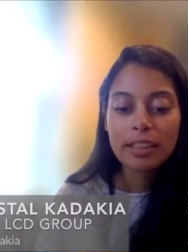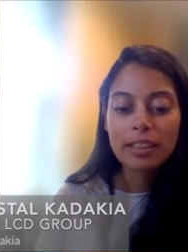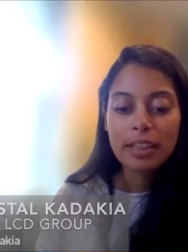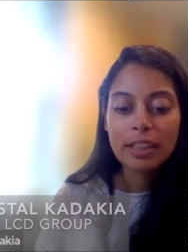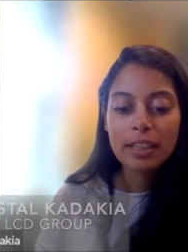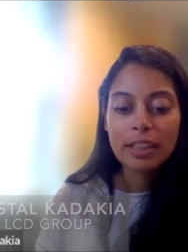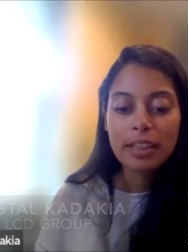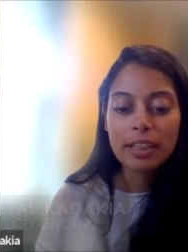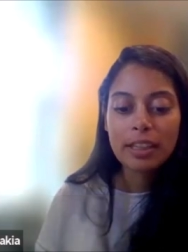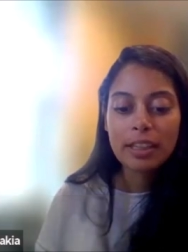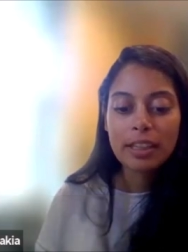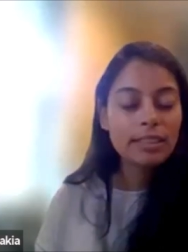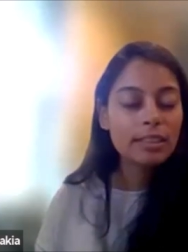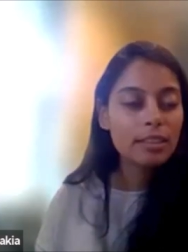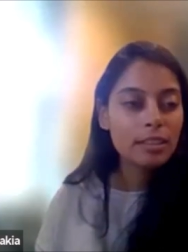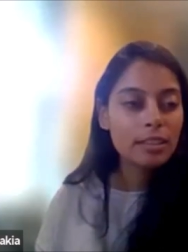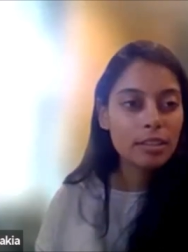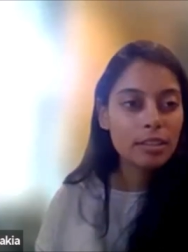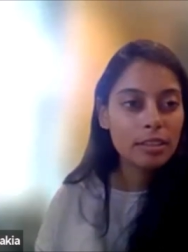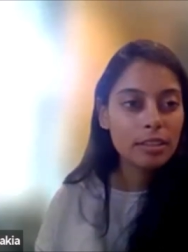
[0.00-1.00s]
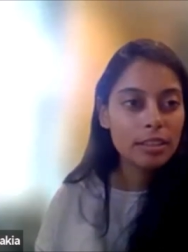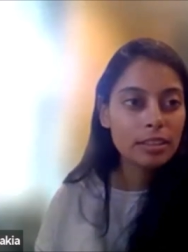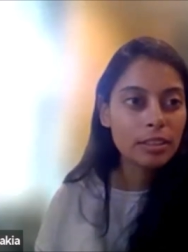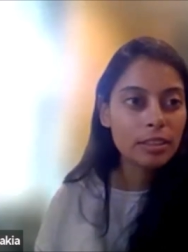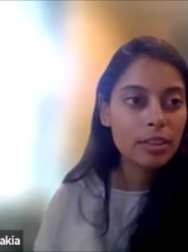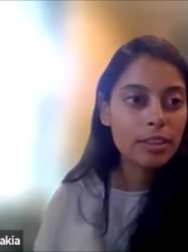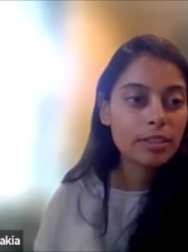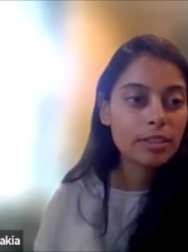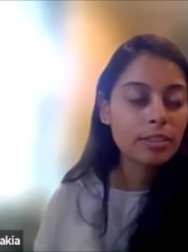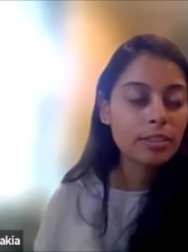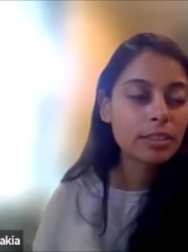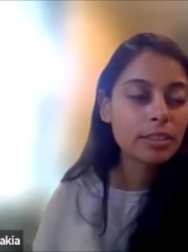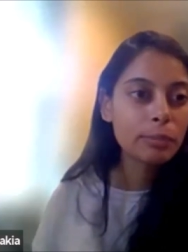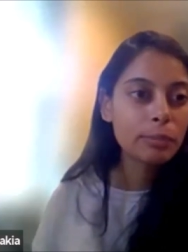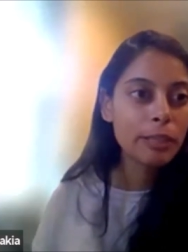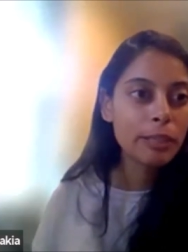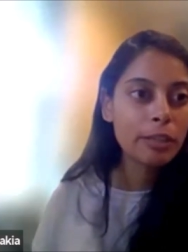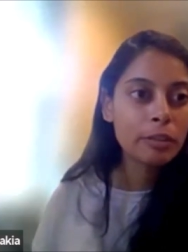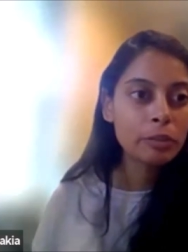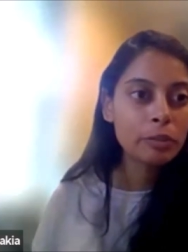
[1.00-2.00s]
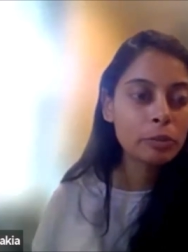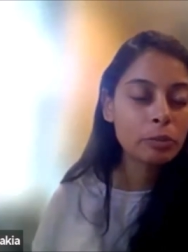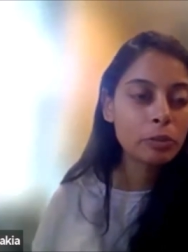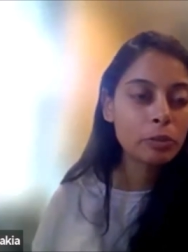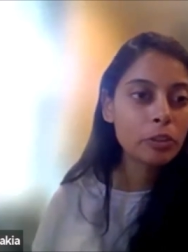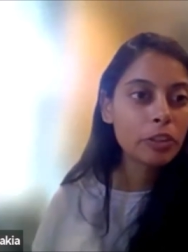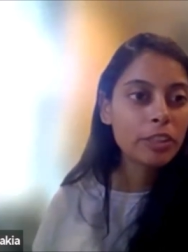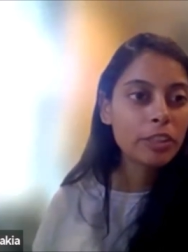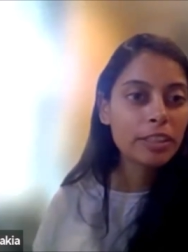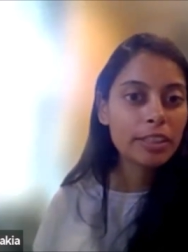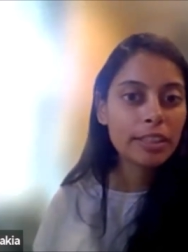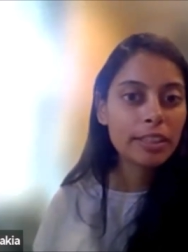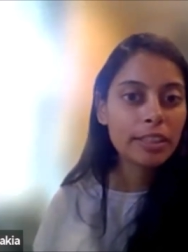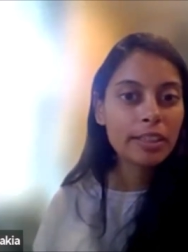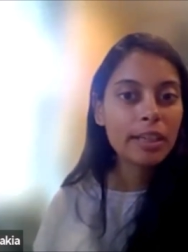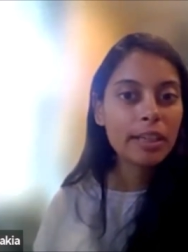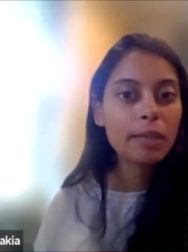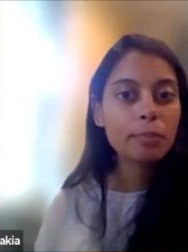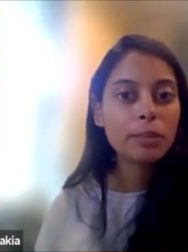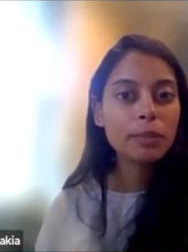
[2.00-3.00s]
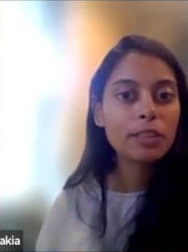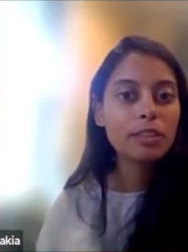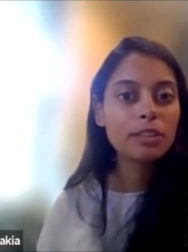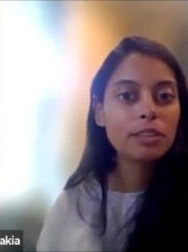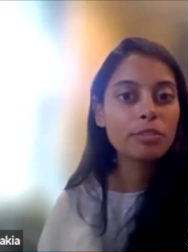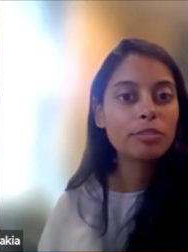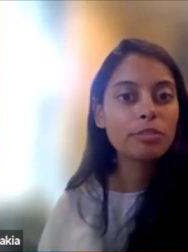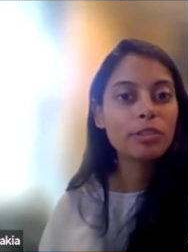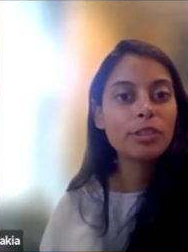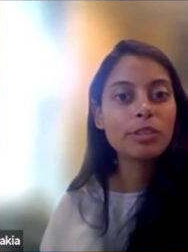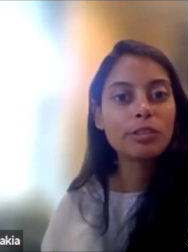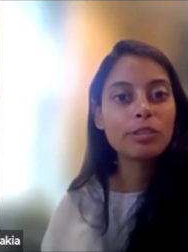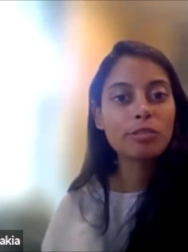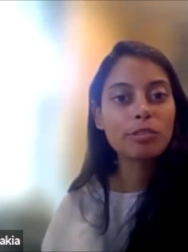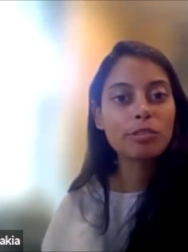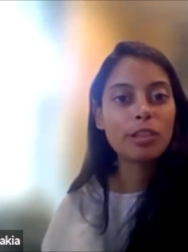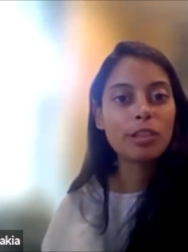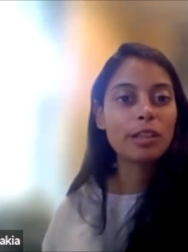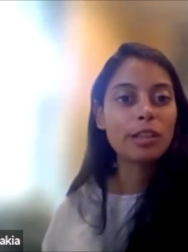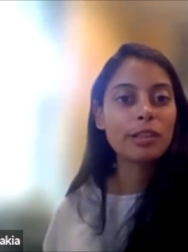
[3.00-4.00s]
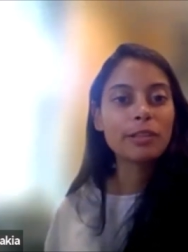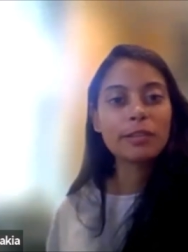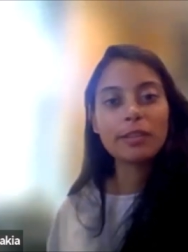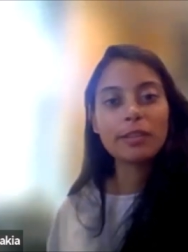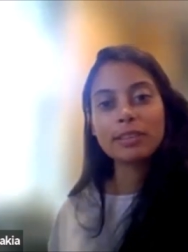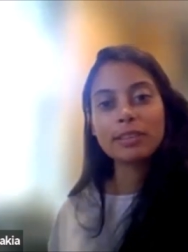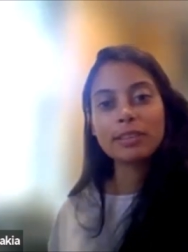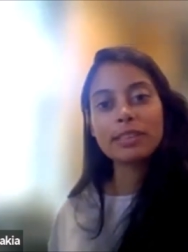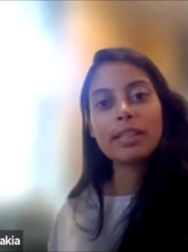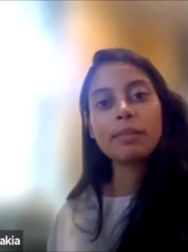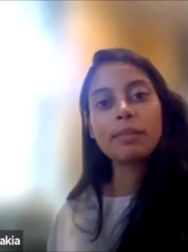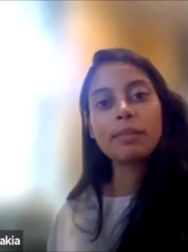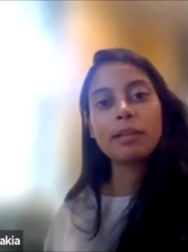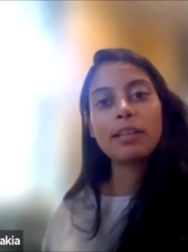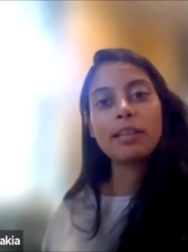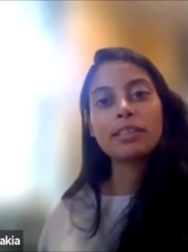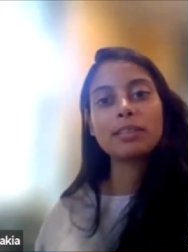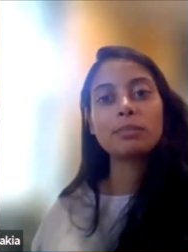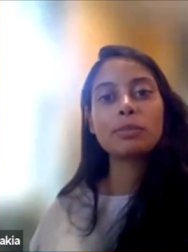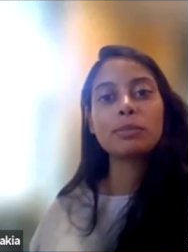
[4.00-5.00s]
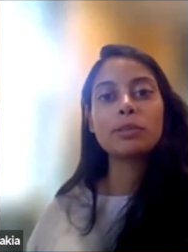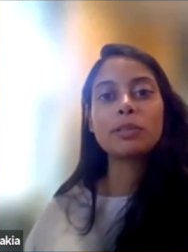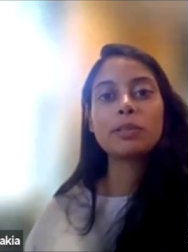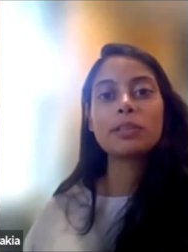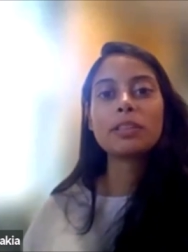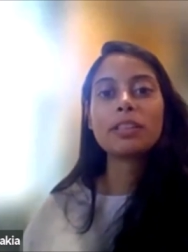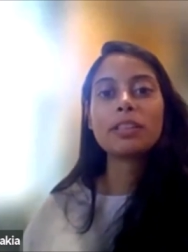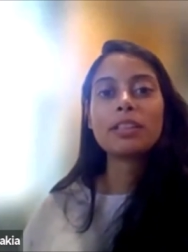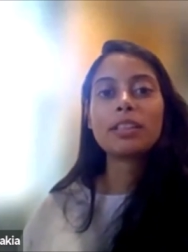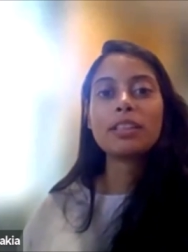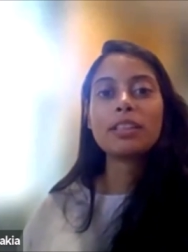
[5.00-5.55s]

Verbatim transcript: I'm seeing these articles about learning can't happen in the flow of work or it's not possible,